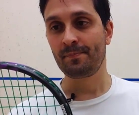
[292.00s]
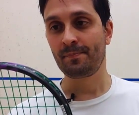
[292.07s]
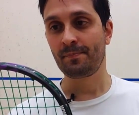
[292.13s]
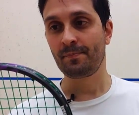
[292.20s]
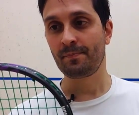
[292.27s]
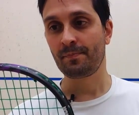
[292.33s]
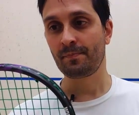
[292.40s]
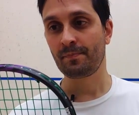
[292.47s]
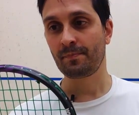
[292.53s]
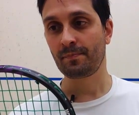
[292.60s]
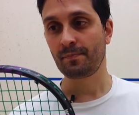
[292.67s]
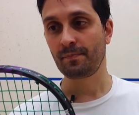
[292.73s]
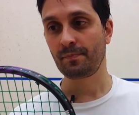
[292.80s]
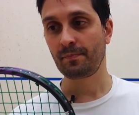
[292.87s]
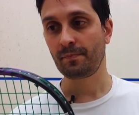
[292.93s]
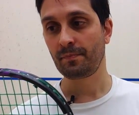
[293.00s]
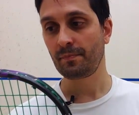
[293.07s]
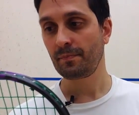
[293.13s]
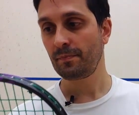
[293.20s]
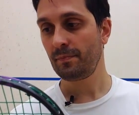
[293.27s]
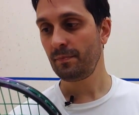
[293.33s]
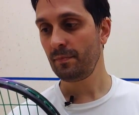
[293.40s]

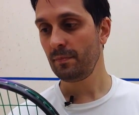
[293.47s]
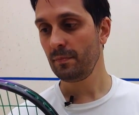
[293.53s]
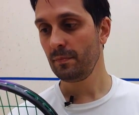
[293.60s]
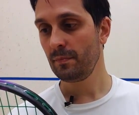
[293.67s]
Nothing is said.